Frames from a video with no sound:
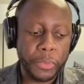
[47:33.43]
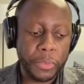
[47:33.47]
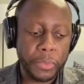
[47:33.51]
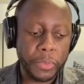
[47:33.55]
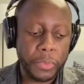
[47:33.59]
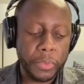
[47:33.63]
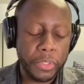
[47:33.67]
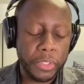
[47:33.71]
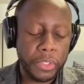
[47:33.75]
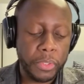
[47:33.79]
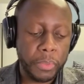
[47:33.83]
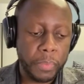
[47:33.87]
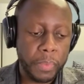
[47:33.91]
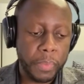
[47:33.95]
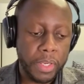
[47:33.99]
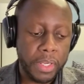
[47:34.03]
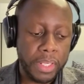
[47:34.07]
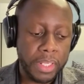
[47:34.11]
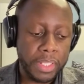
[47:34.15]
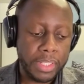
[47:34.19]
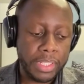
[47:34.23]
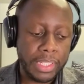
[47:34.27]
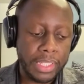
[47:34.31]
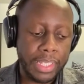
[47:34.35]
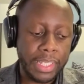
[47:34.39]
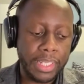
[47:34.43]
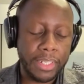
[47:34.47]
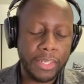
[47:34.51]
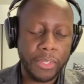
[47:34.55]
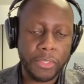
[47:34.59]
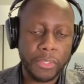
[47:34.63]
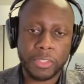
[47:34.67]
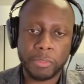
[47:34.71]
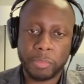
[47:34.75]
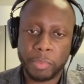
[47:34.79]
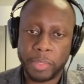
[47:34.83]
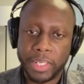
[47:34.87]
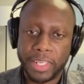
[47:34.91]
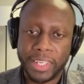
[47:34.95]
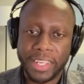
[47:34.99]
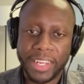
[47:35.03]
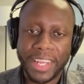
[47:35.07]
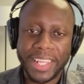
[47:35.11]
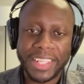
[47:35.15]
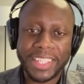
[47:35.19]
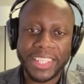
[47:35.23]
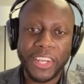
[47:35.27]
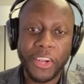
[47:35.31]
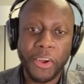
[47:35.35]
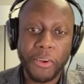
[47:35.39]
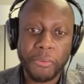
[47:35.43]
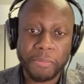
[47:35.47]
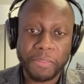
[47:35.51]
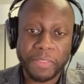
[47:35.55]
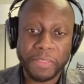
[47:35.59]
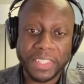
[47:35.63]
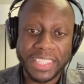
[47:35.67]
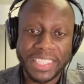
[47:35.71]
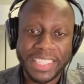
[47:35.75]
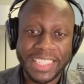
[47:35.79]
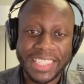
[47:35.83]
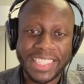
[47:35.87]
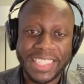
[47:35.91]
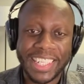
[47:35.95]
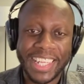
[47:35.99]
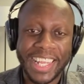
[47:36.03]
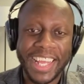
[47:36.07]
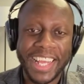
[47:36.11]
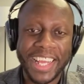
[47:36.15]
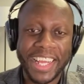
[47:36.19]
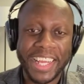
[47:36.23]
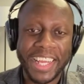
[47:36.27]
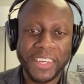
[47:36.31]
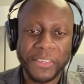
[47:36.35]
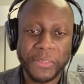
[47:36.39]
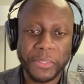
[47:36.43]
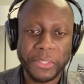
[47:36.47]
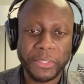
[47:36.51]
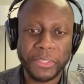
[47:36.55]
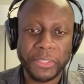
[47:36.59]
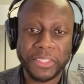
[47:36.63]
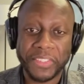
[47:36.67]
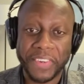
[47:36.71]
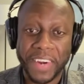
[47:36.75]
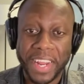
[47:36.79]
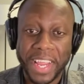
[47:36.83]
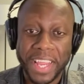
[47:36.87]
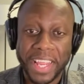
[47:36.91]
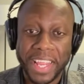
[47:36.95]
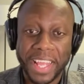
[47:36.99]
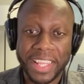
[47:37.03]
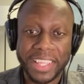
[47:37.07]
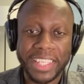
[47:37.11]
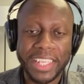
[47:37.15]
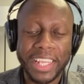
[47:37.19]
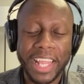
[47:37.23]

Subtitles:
you were the keynote speaker at the conference, which was great.